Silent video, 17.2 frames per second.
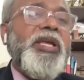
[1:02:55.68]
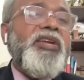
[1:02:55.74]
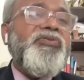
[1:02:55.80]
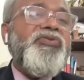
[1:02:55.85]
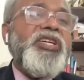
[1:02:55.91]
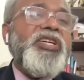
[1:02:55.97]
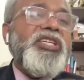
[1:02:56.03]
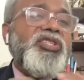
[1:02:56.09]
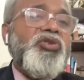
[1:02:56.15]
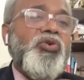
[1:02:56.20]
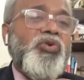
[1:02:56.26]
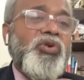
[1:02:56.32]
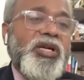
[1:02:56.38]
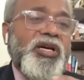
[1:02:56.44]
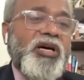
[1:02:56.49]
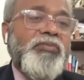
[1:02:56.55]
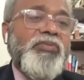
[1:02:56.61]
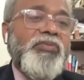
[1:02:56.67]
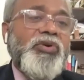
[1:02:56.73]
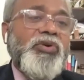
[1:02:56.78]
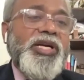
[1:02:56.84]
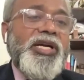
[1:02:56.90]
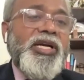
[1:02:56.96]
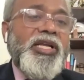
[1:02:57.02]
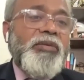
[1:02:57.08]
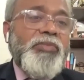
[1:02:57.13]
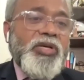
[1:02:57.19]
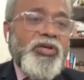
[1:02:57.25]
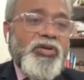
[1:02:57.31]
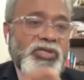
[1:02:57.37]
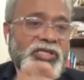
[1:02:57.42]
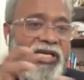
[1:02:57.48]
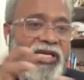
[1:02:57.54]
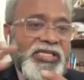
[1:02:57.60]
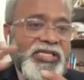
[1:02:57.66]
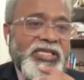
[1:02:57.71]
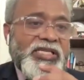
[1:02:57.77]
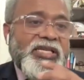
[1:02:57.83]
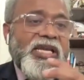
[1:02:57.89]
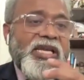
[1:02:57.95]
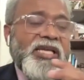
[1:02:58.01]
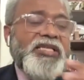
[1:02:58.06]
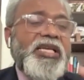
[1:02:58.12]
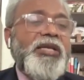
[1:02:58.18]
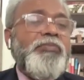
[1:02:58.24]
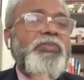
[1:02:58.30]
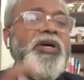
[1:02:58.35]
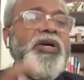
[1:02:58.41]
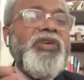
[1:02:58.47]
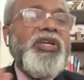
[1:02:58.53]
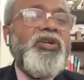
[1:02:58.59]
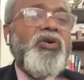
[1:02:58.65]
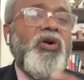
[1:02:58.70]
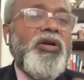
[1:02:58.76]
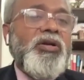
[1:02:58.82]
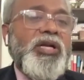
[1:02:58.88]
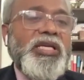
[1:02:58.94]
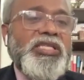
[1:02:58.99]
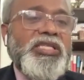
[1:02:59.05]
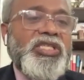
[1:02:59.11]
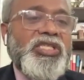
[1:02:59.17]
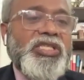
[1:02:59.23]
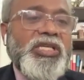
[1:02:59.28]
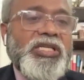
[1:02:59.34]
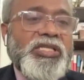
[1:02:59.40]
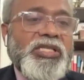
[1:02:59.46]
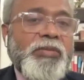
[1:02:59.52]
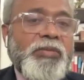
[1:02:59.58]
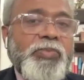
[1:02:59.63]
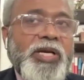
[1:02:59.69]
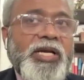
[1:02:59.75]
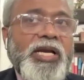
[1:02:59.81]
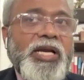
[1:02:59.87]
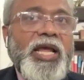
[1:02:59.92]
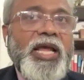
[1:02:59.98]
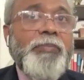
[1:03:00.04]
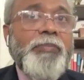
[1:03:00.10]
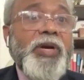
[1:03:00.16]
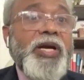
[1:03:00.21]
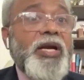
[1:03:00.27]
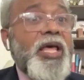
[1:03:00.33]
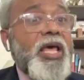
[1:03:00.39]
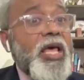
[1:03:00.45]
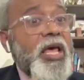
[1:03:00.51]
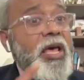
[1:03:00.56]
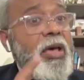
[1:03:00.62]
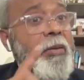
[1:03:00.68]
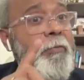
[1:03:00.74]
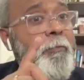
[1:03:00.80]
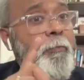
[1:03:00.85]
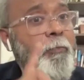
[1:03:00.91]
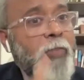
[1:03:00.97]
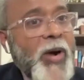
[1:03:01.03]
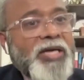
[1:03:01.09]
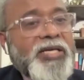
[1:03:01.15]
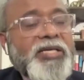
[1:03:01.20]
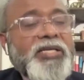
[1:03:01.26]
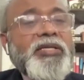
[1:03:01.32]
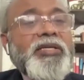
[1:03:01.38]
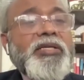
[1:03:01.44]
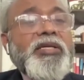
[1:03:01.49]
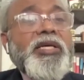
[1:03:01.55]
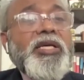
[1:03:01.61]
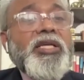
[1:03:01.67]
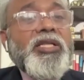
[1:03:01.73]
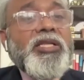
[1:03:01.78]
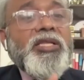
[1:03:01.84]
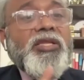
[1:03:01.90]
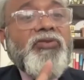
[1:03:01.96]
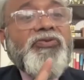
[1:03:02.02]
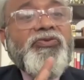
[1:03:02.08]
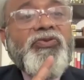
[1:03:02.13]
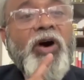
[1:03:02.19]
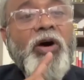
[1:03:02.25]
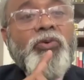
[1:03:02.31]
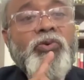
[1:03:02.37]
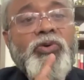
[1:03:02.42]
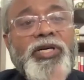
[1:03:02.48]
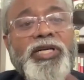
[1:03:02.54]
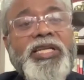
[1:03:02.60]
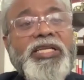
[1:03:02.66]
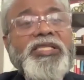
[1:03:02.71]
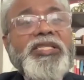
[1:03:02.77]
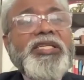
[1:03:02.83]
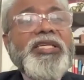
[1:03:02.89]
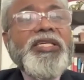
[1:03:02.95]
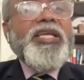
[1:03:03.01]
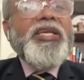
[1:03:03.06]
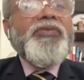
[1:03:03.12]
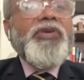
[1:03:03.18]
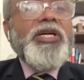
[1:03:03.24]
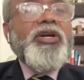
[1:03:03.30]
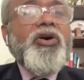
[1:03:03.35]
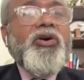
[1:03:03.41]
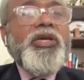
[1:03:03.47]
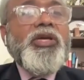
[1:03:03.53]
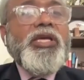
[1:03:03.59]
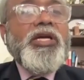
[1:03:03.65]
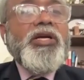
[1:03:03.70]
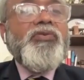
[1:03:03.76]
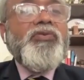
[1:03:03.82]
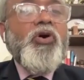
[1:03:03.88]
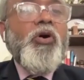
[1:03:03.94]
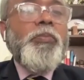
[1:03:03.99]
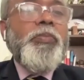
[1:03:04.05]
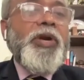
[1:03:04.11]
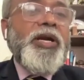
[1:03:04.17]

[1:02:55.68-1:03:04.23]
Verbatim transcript: the benefits don't come to india because that's exactly by when colonization is completely happened but the foundries and naval dockyard were